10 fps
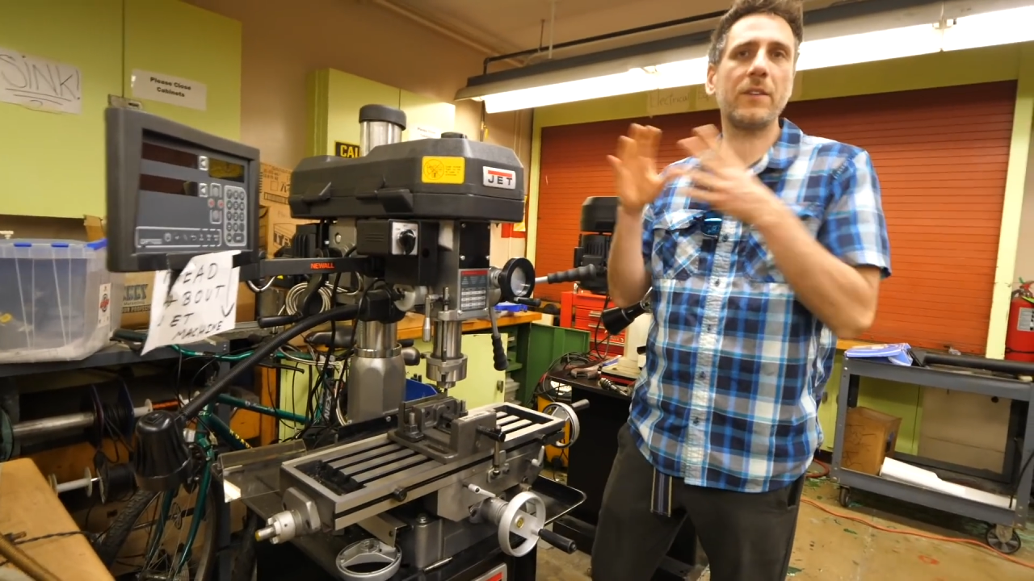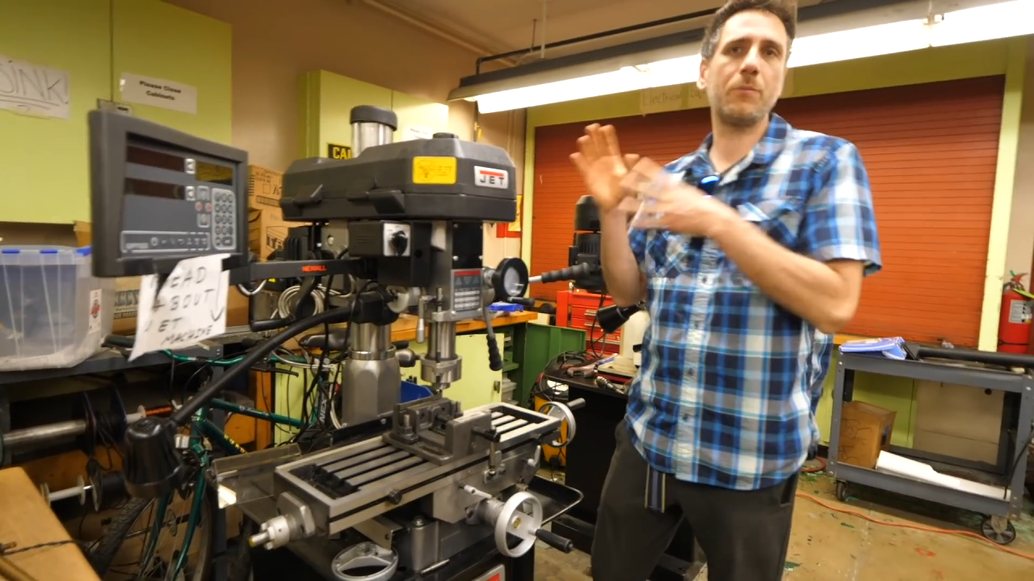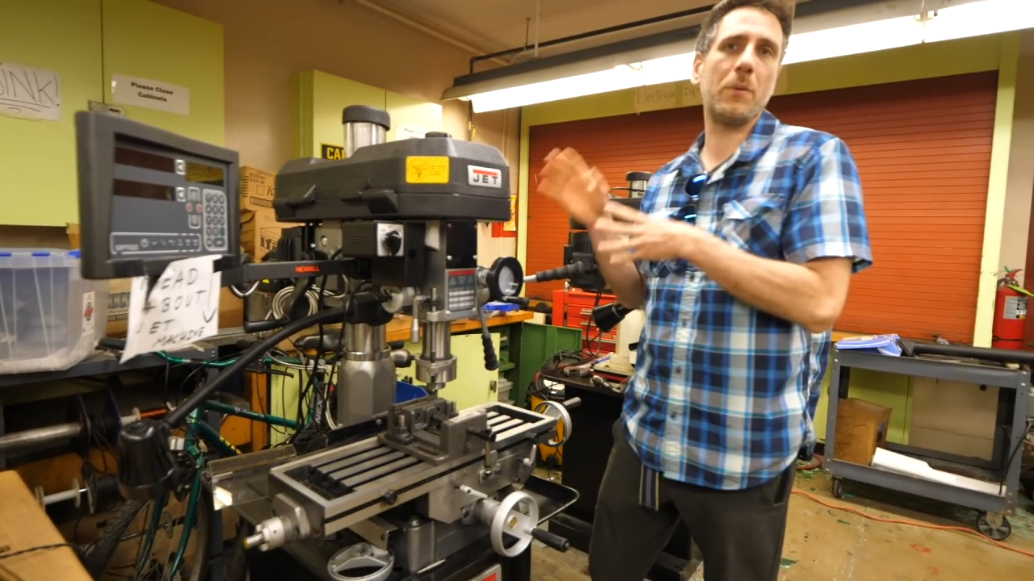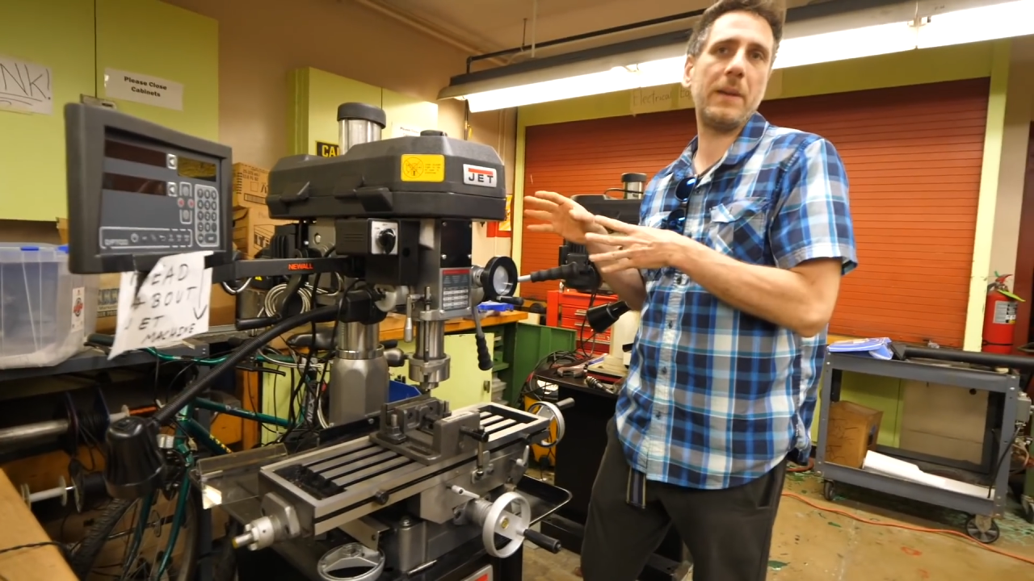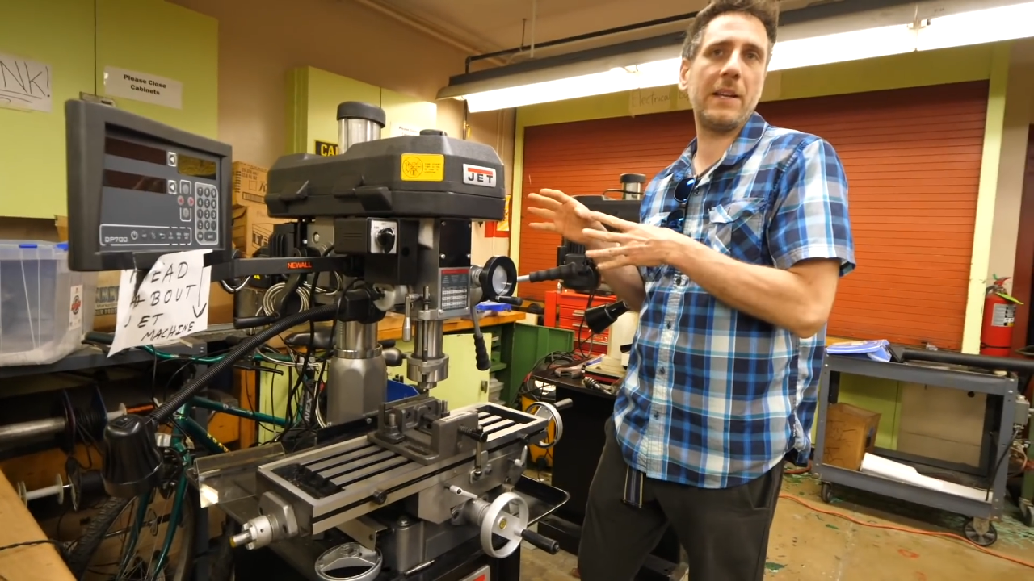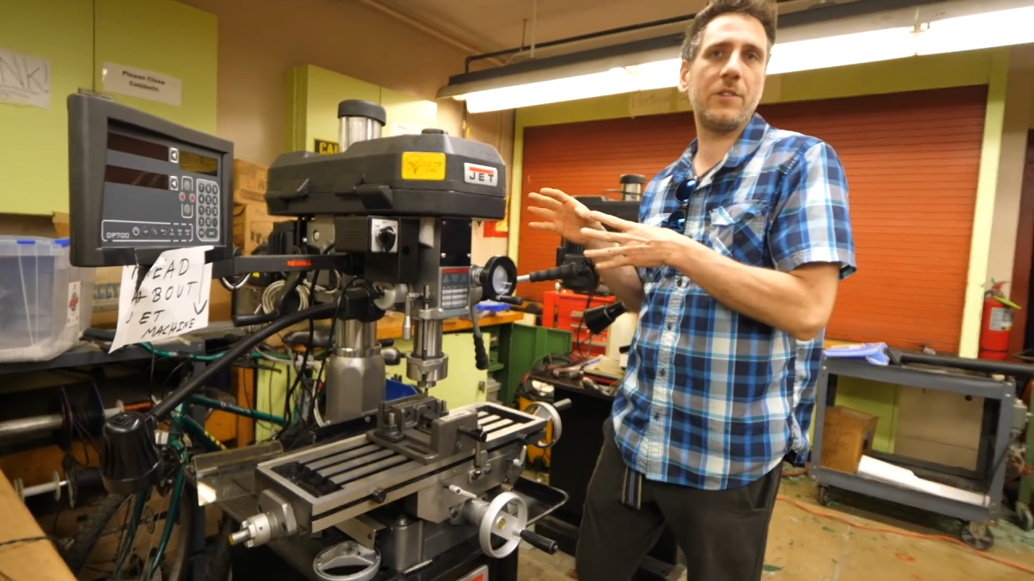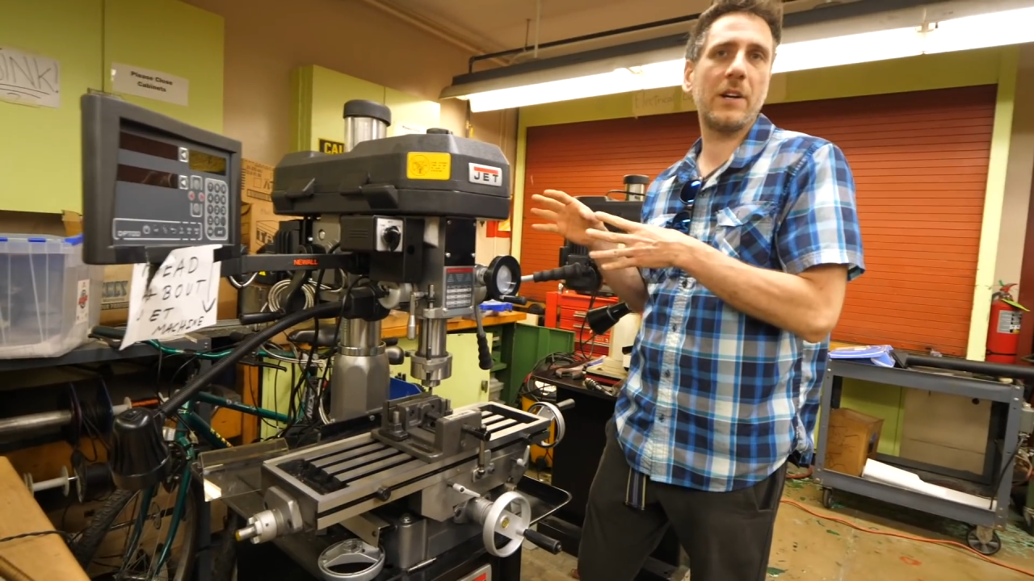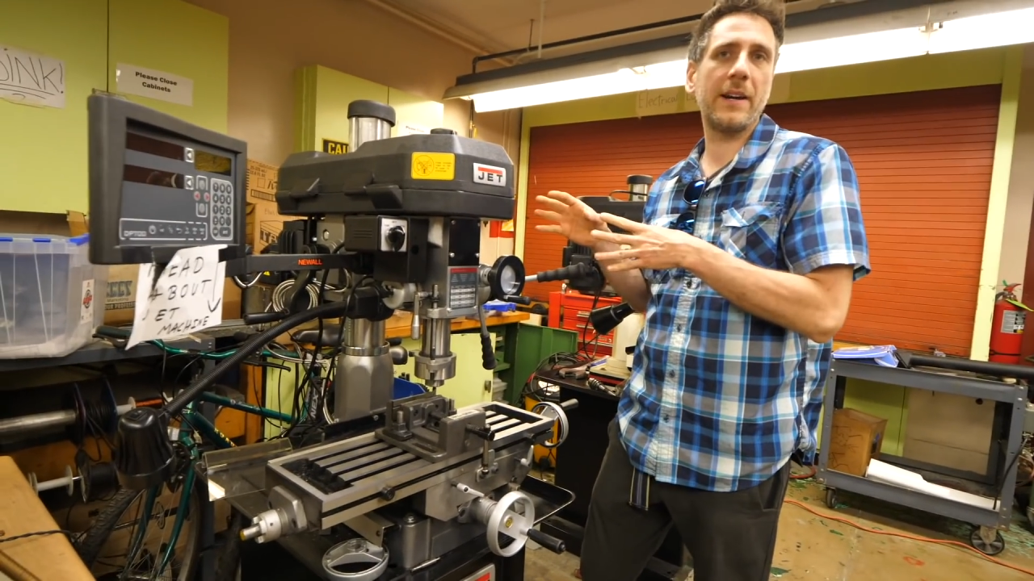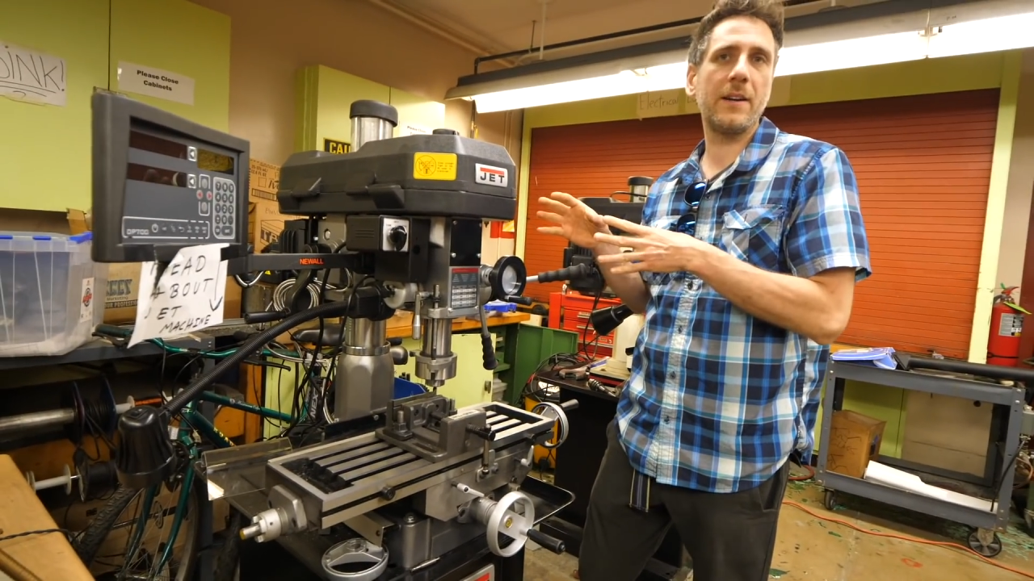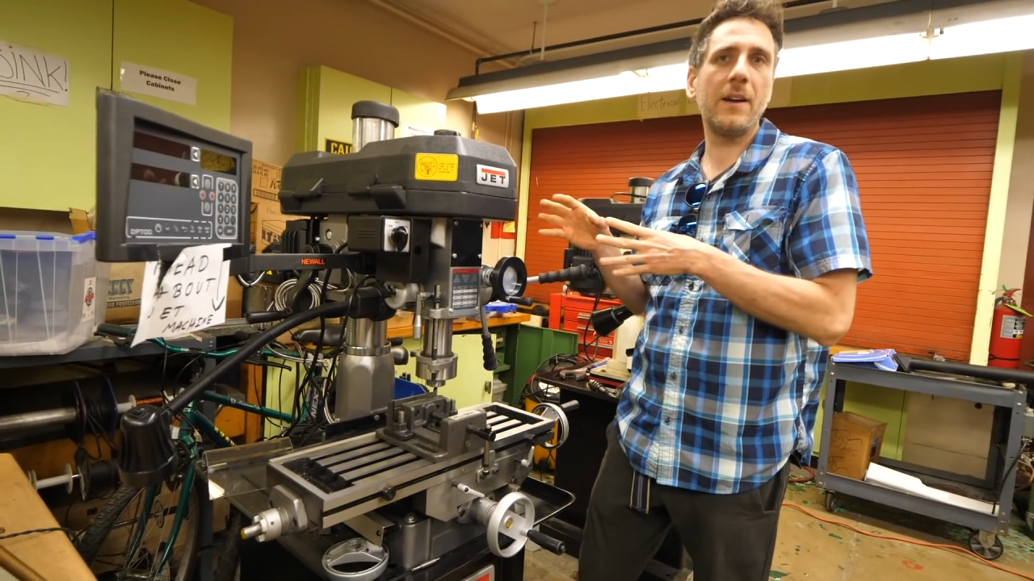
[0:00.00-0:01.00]
US but made in
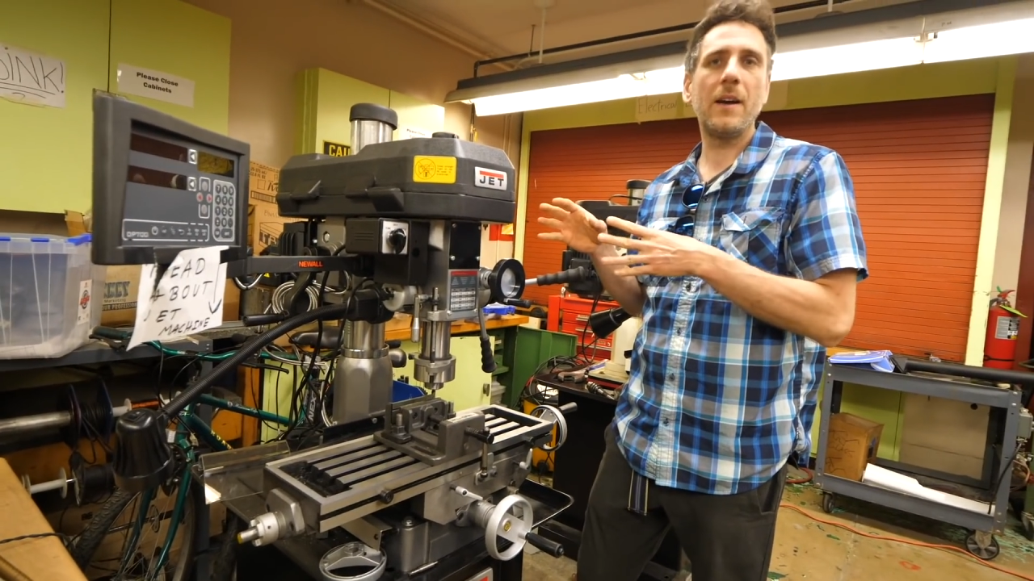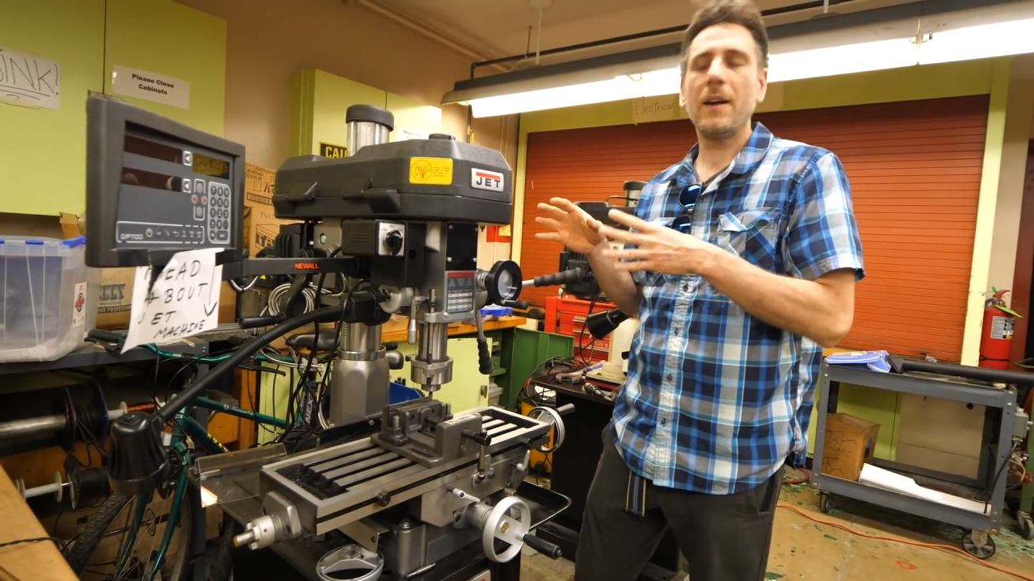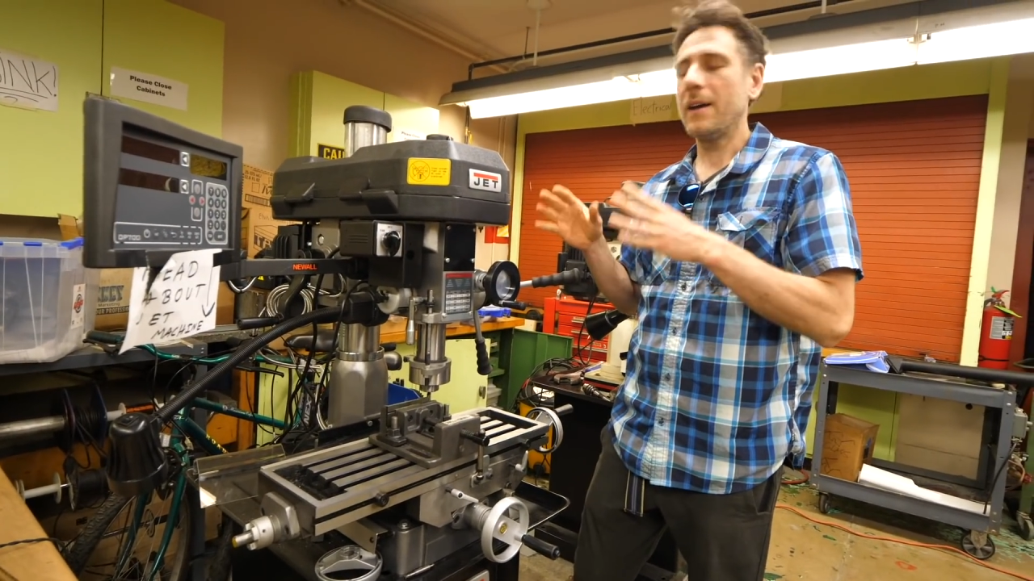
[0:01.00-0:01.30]
China,